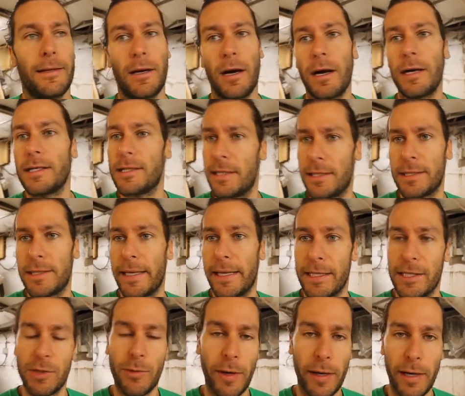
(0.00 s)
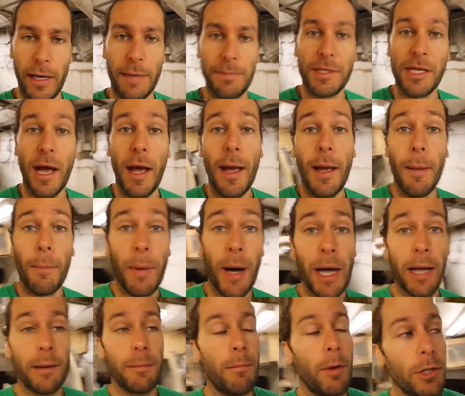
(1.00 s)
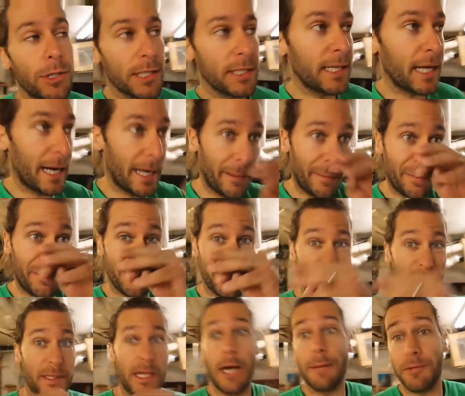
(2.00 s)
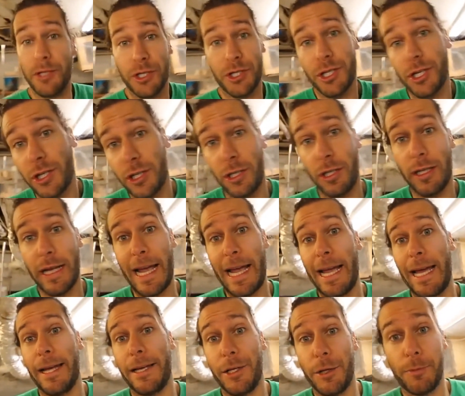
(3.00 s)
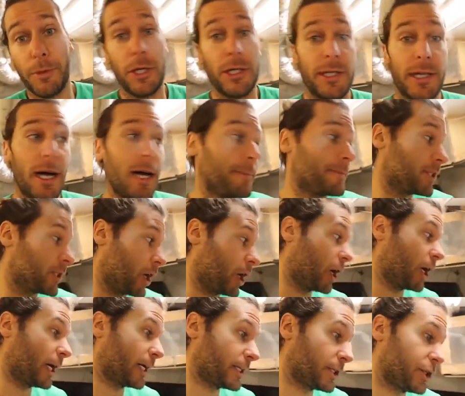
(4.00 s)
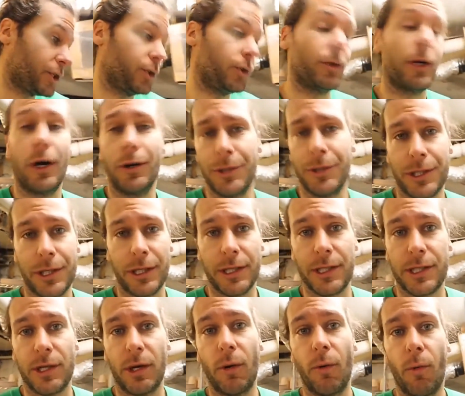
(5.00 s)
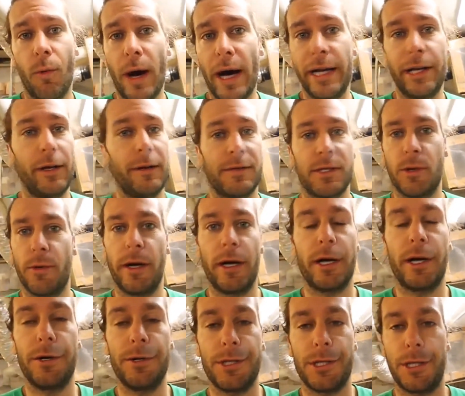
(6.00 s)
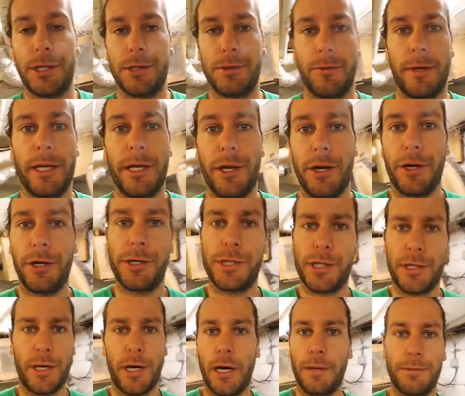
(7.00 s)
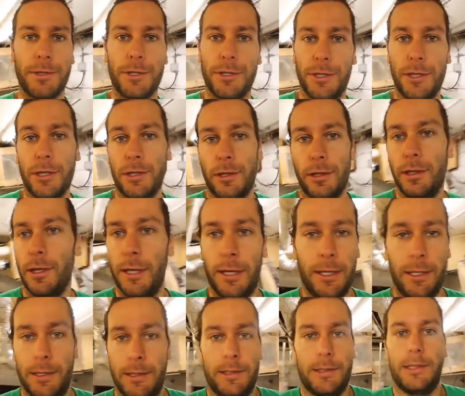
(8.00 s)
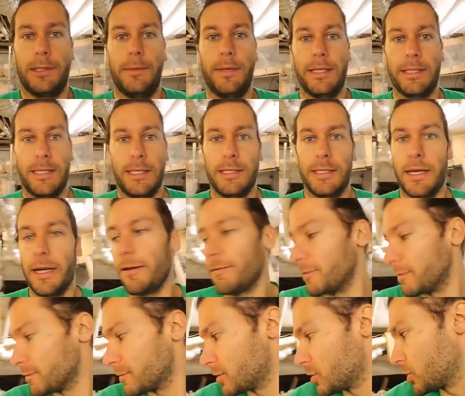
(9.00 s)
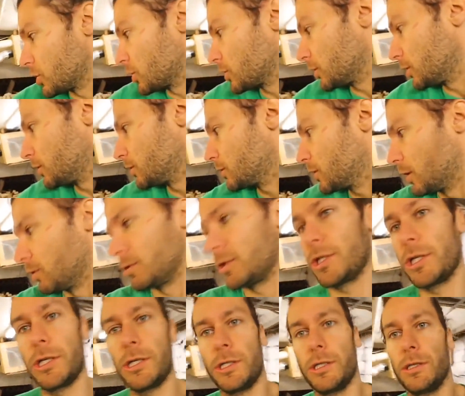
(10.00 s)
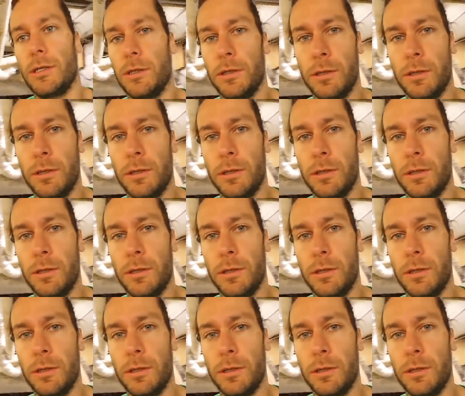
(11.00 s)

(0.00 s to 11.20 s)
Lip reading: there are such thing as square cups, but most of the time cups are circle, and you put cups onto coasters, so why do you have square coasters when your cups are circle? Doesn't it make sense to have circle coasters?